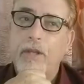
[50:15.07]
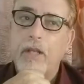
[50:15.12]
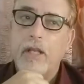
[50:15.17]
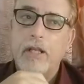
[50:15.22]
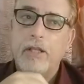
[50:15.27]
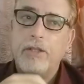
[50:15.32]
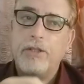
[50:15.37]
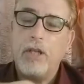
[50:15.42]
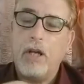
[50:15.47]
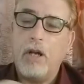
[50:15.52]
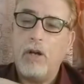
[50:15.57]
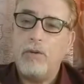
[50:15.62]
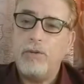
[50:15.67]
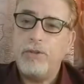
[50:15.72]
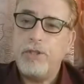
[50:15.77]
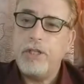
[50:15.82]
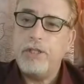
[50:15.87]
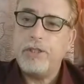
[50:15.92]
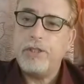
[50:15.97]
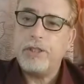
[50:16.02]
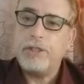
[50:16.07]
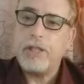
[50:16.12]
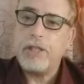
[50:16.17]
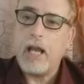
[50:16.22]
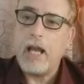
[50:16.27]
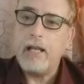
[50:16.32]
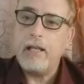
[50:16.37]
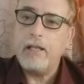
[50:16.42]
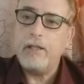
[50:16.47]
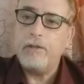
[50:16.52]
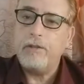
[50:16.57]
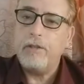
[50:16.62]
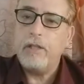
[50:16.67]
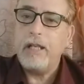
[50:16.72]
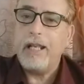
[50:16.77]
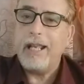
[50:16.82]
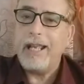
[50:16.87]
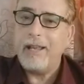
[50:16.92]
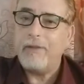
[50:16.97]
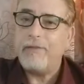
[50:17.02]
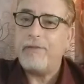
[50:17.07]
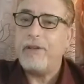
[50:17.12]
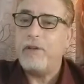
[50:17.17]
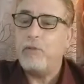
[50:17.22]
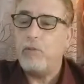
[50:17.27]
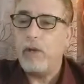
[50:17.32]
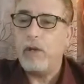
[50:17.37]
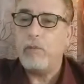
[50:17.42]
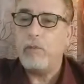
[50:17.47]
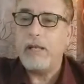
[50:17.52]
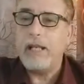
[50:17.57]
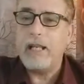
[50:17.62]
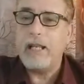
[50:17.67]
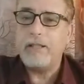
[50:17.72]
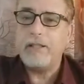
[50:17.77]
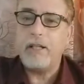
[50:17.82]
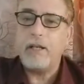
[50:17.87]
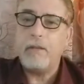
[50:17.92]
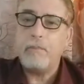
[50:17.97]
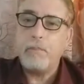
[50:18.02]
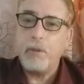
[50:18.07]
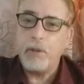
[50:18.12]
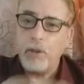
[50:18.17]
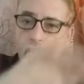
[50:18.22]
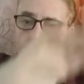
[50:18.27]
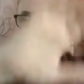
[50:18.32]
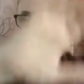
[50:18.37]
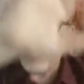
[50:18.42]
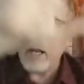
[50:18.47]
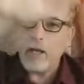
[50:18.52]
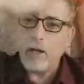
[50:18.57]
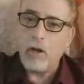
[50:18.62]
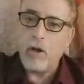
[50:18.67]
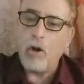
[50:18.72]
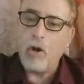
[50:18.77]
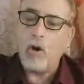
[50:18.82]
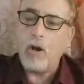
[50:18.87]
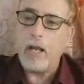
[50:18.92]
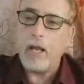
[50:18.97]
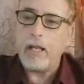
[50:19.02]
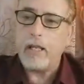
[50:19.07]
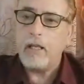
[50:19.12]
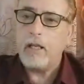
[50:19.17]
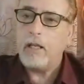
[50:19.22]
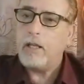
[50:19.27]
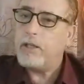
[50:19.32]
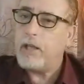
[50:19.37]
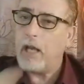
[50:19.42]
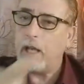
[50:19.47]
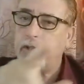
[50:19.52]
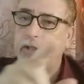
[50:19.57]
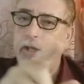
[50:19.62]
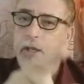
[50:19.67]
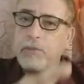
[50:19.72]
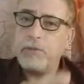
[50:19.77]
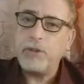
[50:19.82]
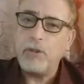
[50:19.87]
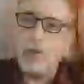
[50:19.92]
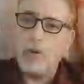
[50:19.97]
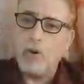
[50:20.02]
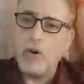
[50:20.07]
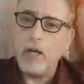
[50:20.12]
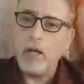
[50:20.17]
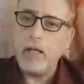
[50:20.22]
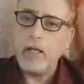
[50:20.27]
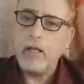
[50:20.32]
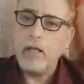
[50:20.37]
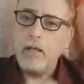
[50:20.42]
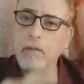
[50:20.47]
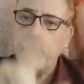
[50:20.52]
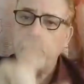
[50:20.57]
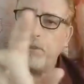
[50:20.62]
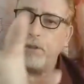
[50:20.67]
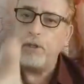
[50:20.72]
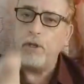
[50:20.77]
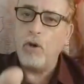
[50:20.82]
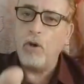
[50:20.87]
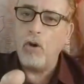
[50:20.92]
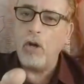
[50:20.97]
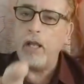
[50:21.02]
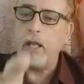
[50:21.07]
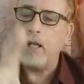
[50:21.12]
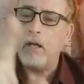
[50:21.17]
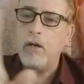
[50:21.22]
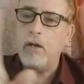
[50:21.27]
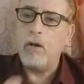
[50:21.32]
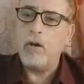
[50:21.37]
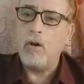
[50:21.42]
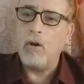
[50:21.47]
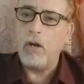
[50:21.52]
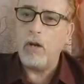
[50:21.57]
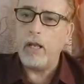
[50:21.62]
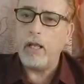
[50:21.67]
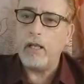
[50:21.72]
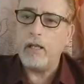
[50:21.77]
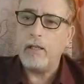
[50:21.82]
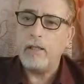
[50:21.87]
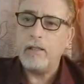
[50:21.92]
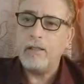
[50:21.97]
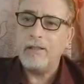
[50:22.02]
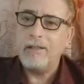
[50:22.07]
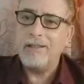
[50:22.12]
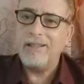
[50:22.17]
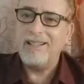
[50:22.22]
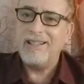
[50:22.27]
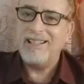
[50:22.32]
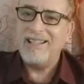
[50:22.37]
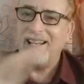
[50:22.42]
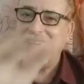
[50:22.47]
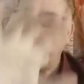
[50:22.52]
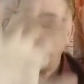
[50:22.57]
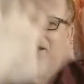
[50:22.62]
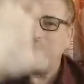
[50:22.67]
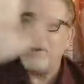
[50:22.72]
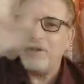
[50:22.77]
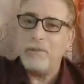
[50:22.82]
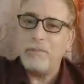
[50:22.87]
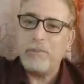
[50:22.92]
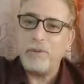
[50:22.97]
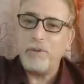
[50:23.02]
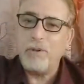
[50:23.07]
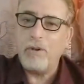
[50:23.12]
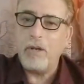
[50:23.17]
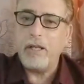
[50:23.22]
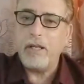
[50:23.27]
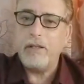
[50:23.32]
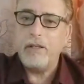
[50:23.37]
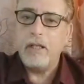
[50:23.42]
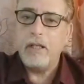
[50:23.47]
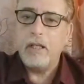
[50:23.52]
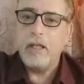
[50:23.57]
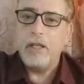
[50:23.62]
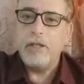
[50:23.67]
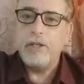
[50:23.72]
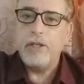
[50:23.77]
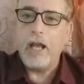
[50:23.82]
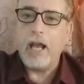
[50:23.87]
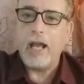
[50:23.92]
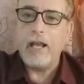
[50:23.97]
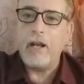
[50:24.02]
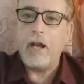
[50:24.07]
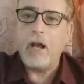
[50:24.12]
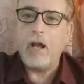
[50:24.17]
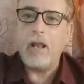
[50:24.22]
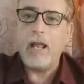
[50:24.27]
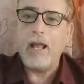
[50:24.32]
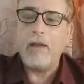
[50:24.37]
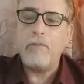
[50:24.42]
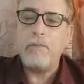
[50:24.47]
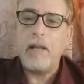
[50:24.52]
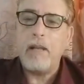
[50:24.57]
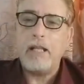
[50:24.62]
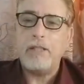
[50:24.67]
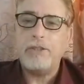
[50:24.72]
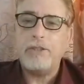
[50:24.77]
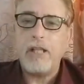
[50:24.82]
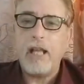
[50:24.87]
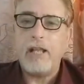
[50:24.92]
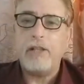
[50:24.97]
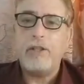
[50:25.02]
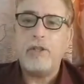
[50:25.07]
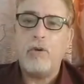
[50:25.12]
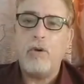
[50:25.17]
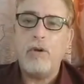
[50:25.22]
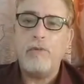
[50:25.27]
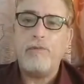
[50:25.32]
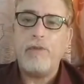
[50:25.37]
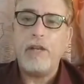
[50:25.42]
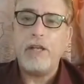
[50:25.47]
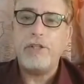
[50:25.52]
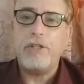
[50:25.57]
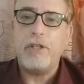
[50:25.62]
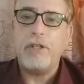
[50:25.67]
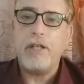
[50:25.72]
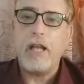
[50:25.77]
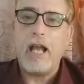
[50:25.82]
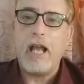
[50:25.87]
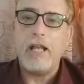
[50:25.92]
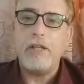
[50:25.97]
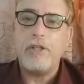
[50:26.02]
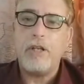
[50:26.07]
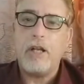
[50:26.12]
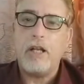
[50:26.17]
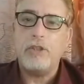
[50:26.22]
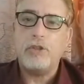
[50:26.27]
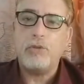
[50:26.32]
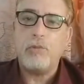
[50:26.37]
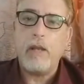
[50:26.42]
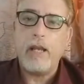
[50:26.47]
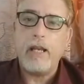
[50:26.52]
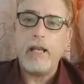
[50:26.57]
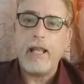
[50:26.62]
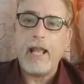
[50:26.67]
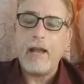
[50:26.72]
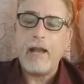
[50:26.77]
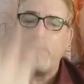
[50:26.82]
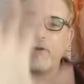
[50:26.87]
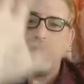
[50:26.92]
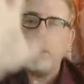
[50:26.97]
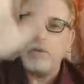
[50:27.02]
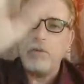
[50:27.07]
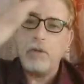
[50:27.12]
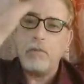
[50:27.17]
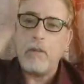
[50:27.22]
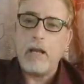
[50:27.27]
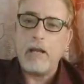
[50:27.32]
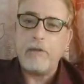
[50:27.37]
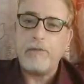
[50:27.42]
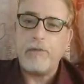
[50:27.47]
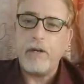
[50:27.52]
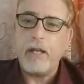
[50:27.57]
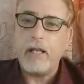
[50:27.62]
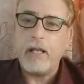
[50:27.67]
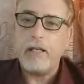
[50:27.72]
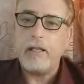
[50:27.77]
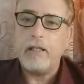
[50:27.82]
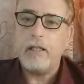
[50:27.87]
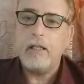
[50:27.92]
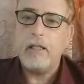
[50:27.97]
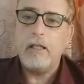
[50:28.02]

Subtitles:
So she's excited if and when we get there. Pinoy ahoy! Not Chips ahoy. Pinoy ahoy. How you doing, Pinoy? Night all. Have a blessed day. Going fishing. Night, John Sweeney. Have a good one, my friend.